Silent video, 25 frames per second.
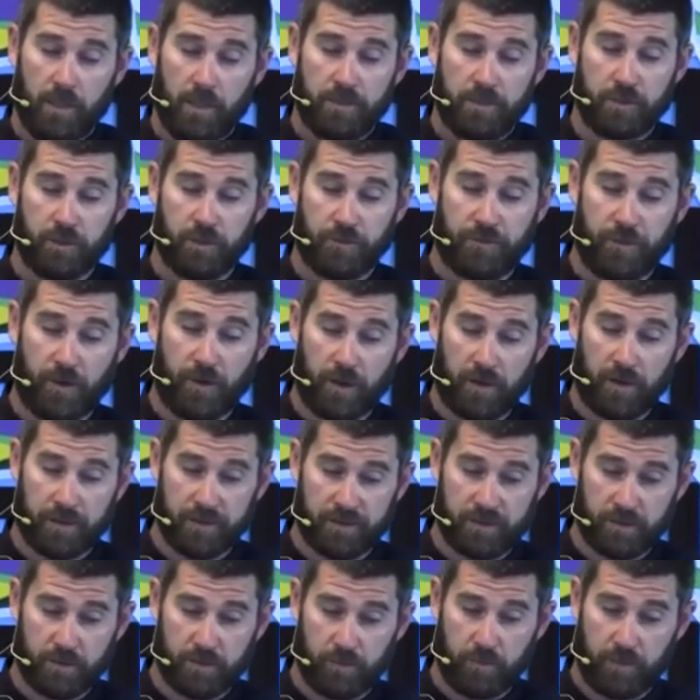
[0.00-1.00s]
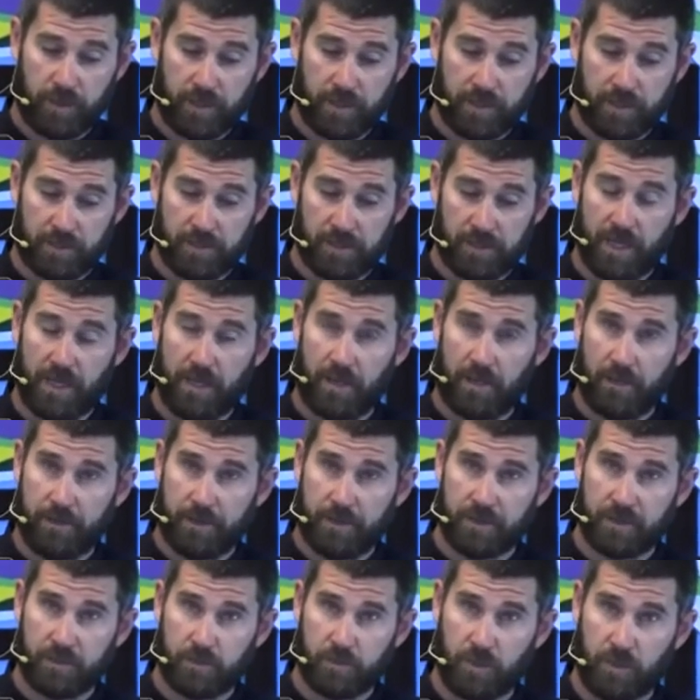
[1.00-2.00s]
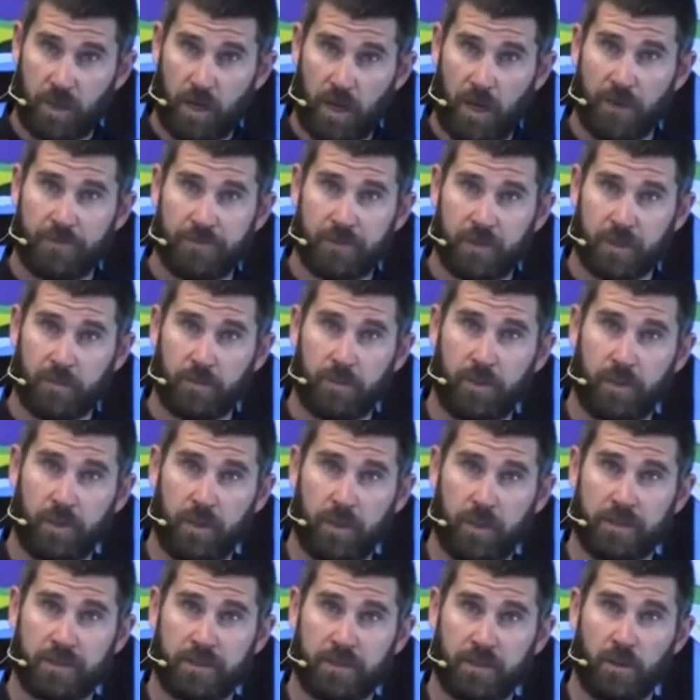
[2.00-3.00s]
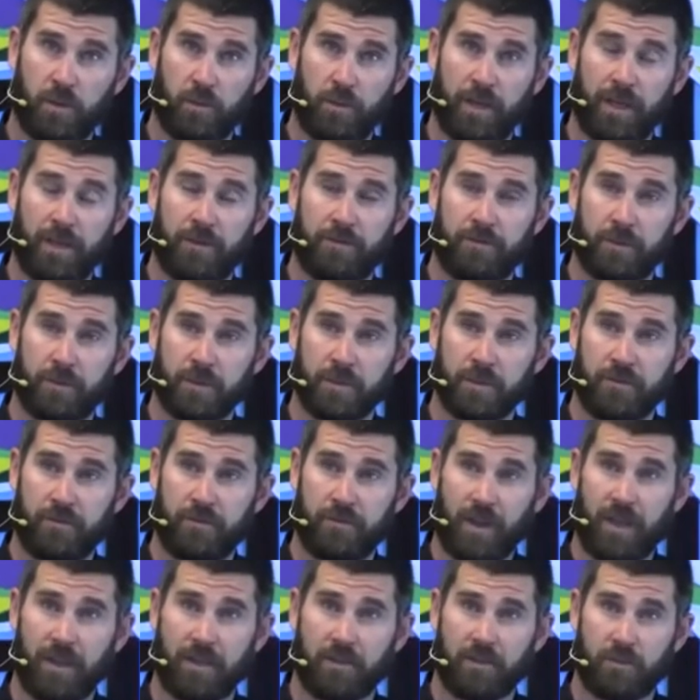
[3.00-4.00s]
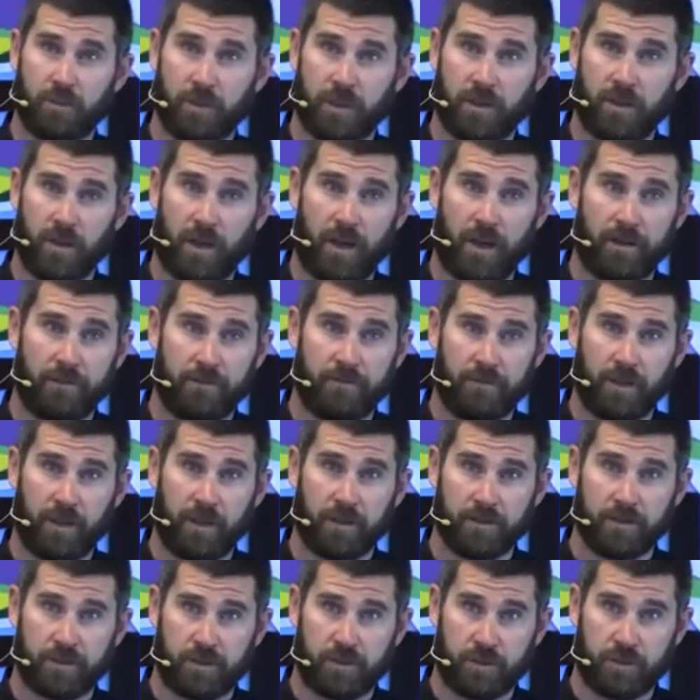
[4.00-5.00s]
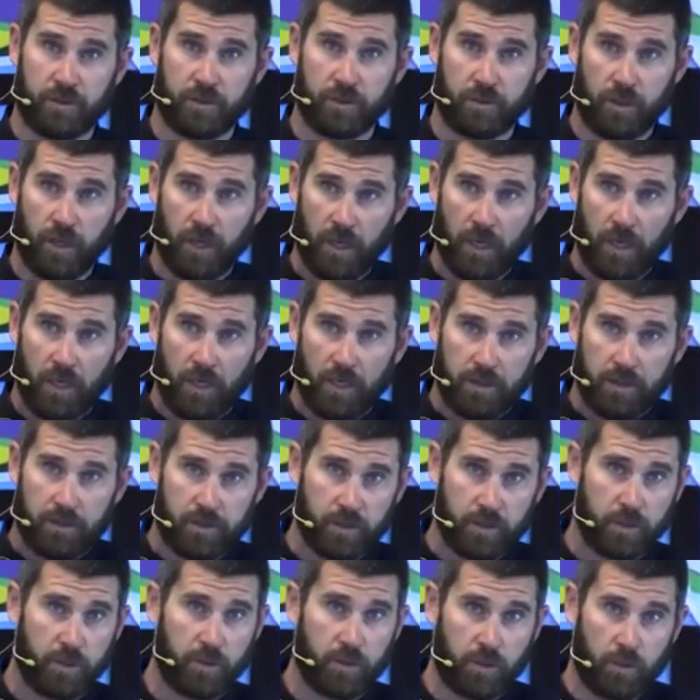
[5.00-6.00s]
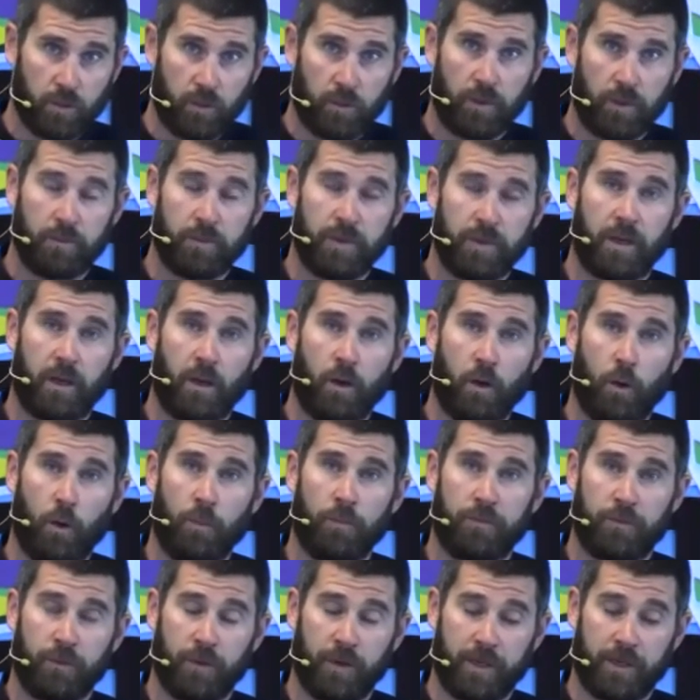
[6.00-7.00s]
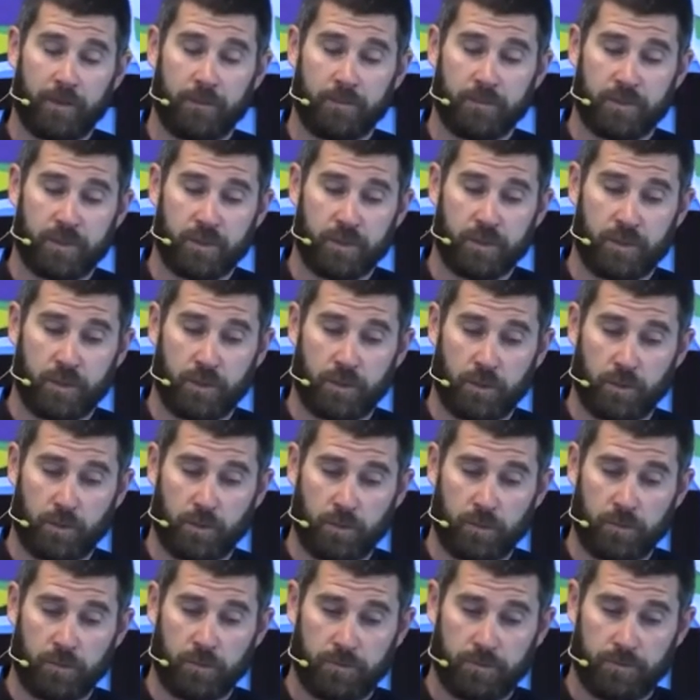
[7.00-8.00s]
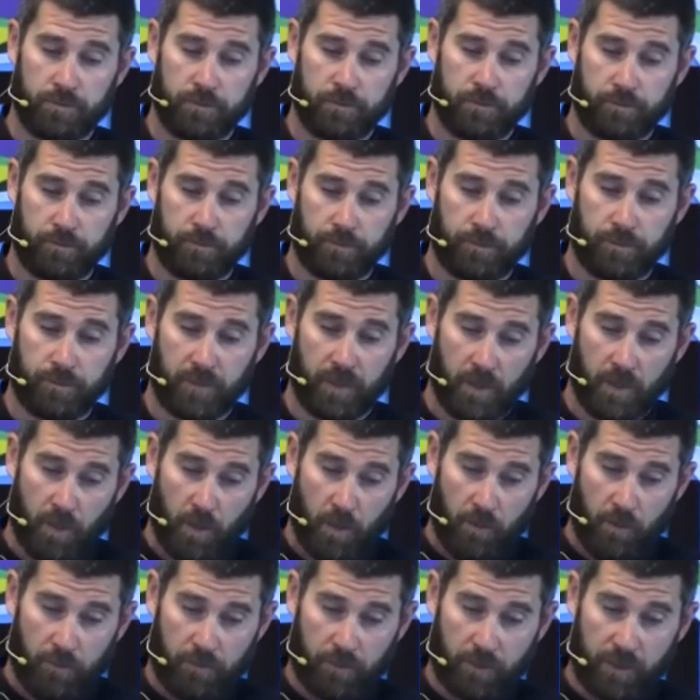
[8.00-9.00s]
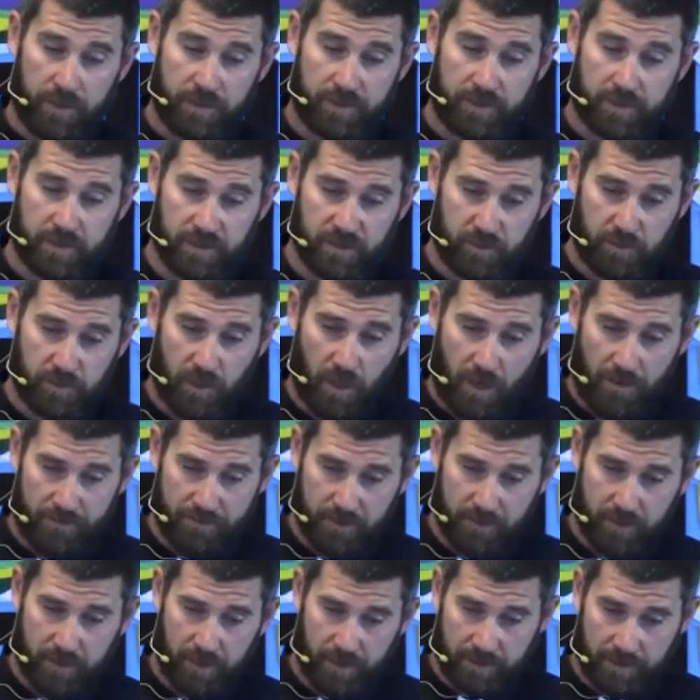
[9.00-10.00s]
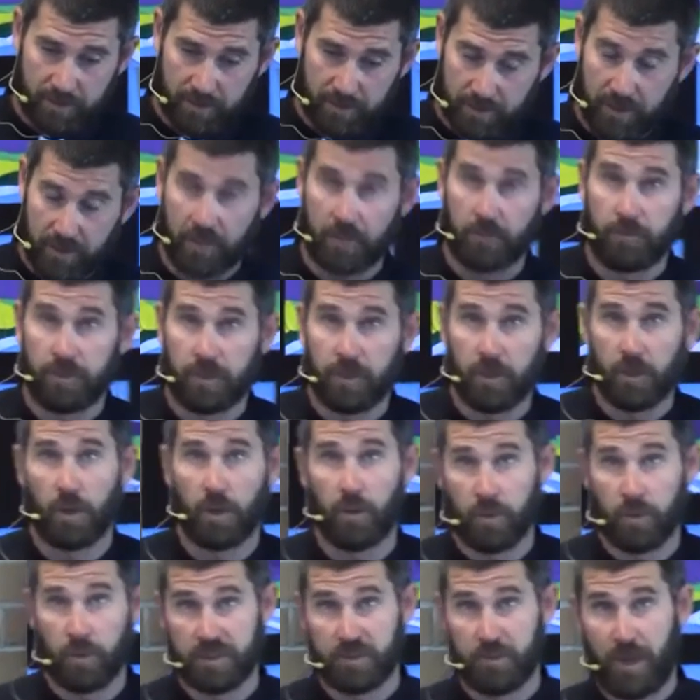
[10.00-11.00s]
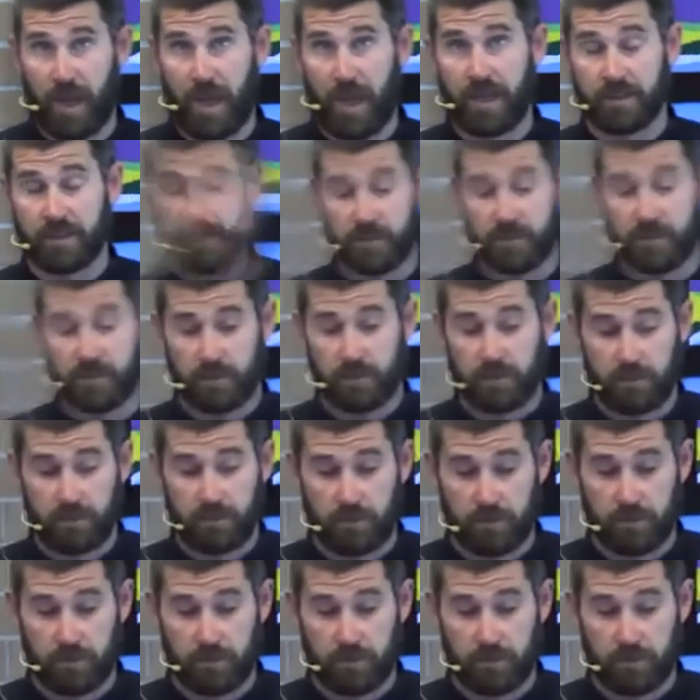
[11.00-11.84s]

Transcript: So far as we can tell, this will often pull us away from the faith when God fails to do what we hope for Him to do. For instance, we often like to think we know what's best.